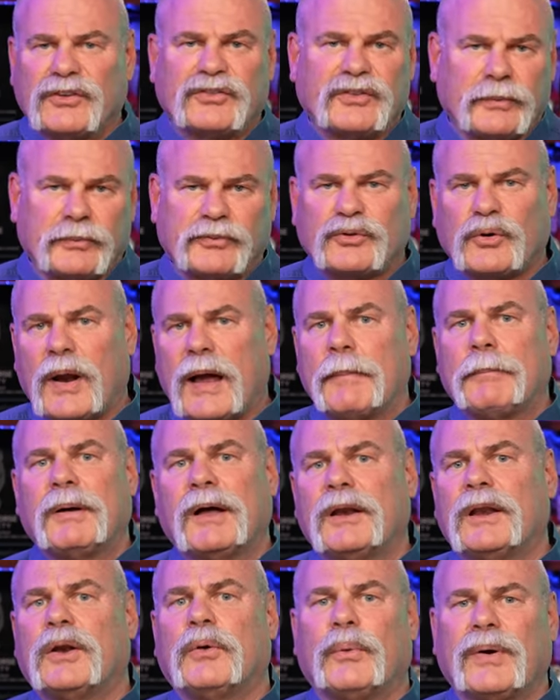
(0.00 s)
hit the subscribe
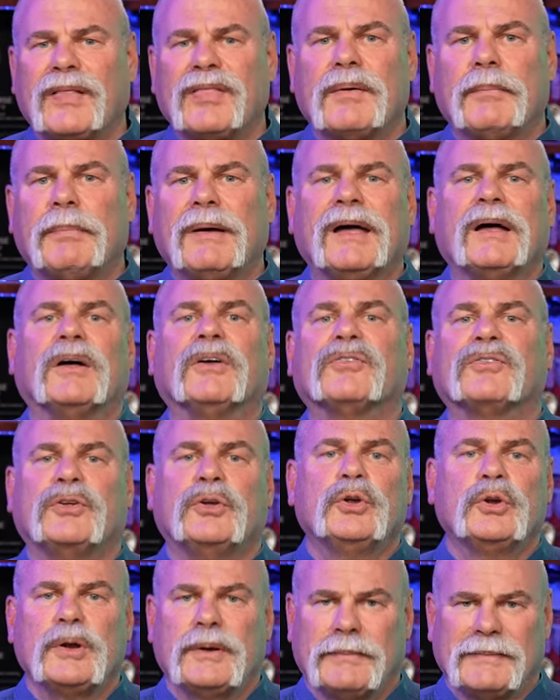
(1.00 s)
button and ring the bell
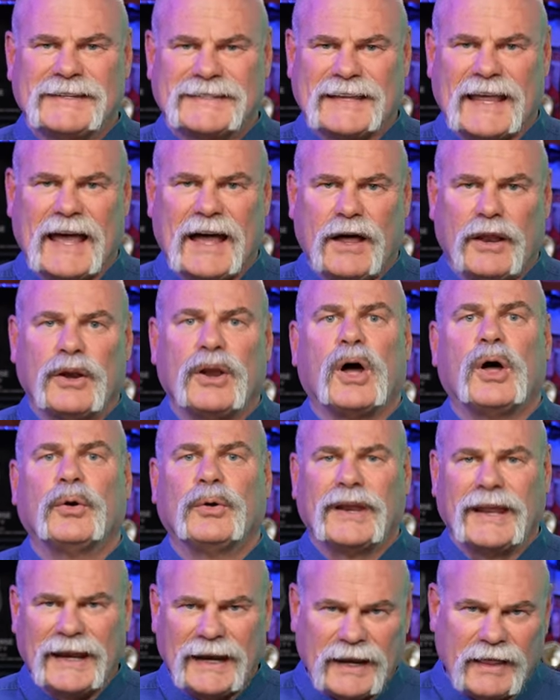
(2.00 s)
so you don't miss out
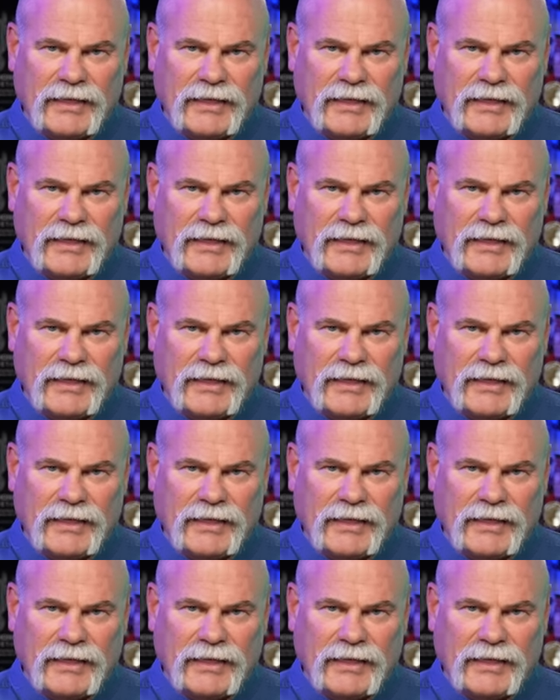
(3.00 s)
on